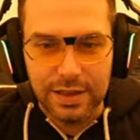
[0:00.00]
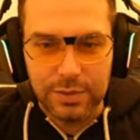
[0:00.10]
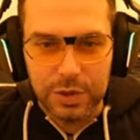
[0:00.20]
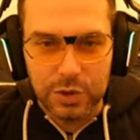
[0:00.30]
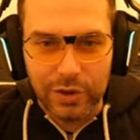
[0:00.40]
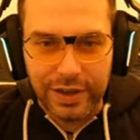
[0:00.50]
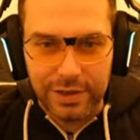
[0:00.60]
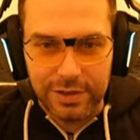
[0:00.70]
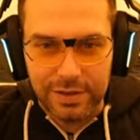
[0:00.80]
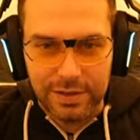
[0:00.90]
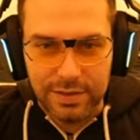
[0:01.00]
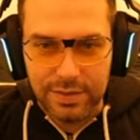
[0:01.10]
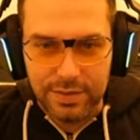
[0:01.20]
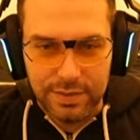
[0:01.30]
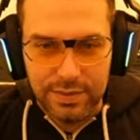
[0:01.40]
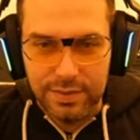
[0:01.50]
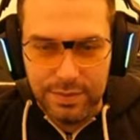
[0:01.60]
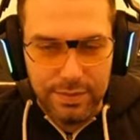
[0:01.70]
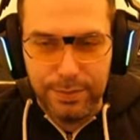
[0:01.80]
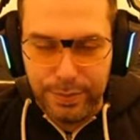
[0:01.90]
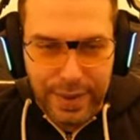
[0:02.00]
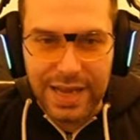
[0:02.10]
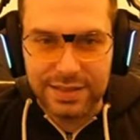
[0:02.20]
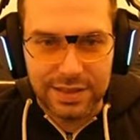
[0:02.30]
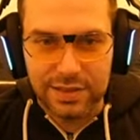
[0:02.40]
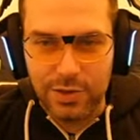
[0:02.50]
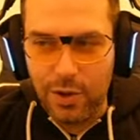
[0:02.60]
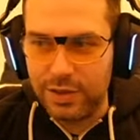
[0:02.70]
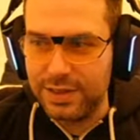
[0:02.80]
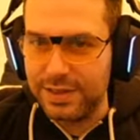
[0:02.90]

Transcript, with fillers: We're talking Bastion slot.